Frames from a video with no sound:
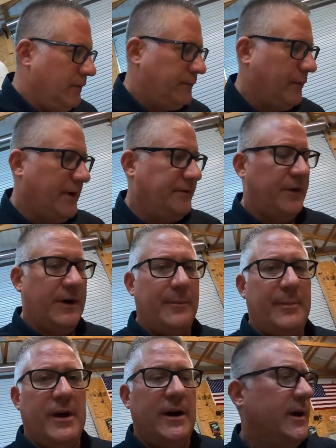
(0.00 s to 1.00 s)
So I
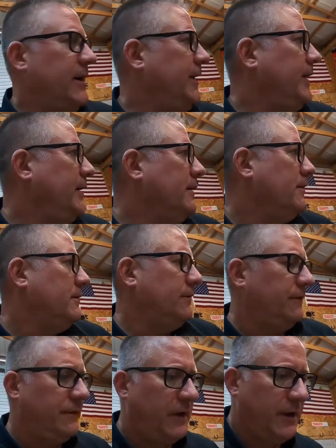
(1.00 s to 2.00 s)
dropped my
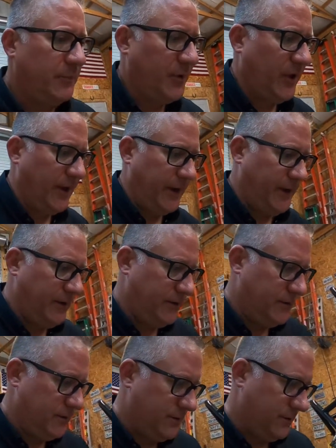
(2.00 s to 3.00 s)
skid plate,
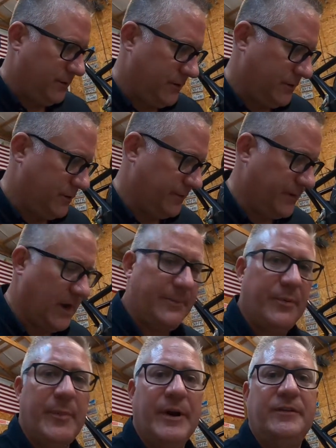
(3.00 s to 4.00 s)
and on
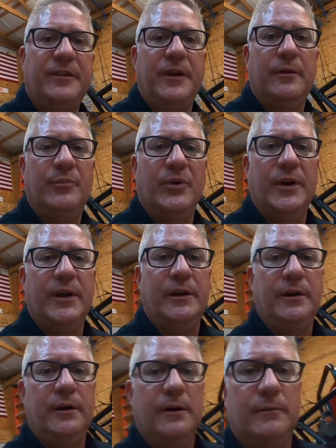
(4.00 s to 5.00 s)
top of my skid plate, here,